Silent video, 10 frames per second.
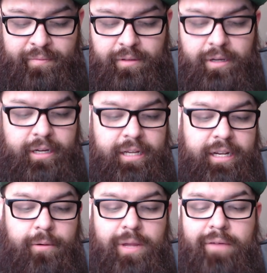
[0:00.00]
Okay,
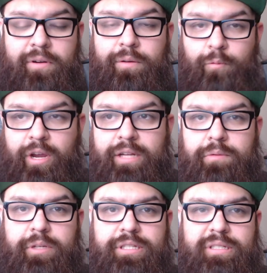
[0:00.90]
now we have it on red,
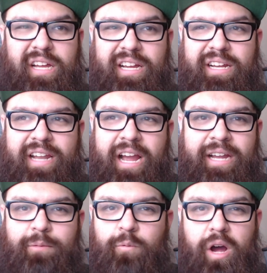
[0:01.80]
which is like a
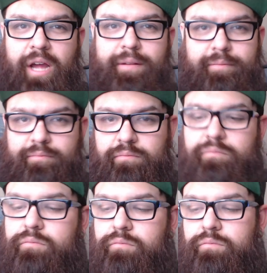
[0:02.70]
9 watt
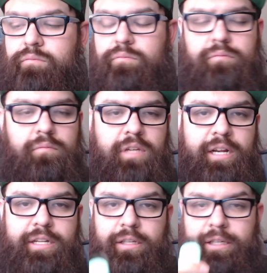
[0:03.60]
kind
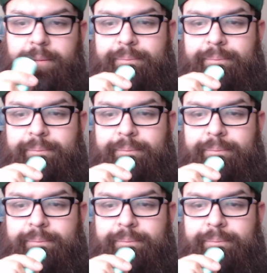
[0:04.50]
of dealy.